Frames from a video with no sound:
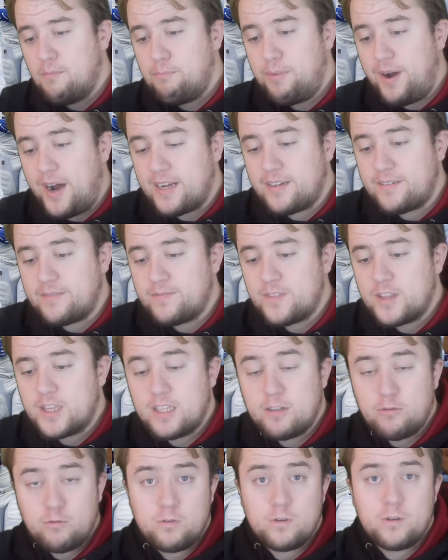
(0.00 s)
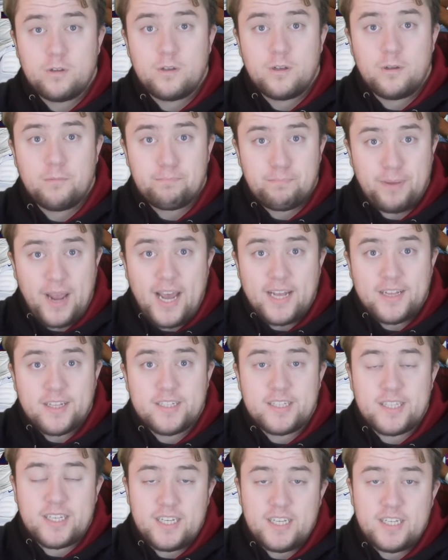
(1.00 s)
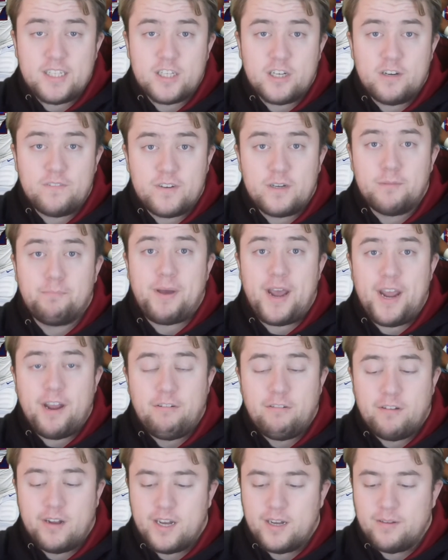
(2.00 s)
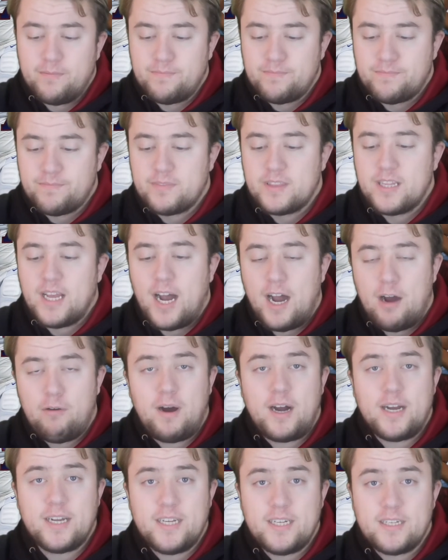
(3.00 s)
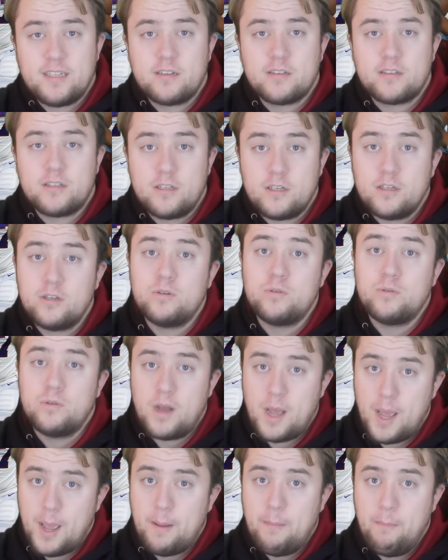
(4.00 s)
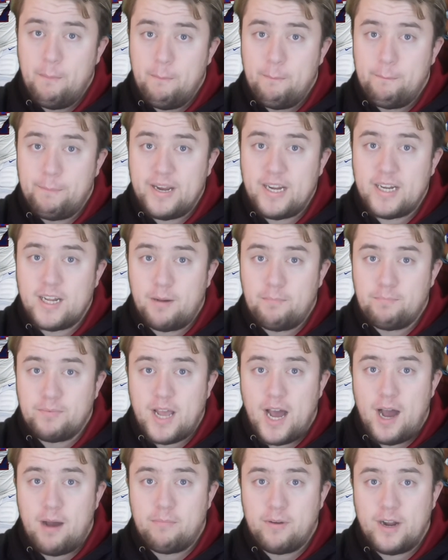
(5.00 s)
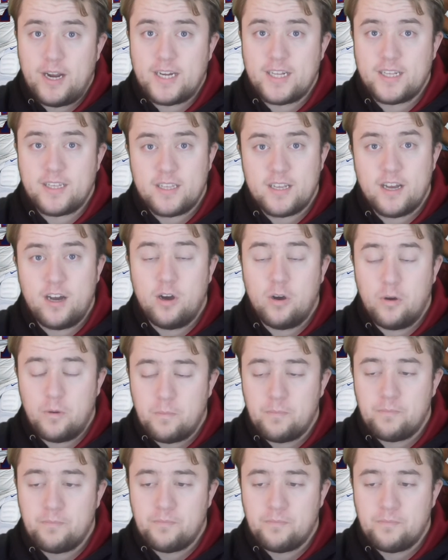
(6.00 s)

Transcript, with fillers: But, back to the of a Patriot, I want either to beat up Tom Brady, so,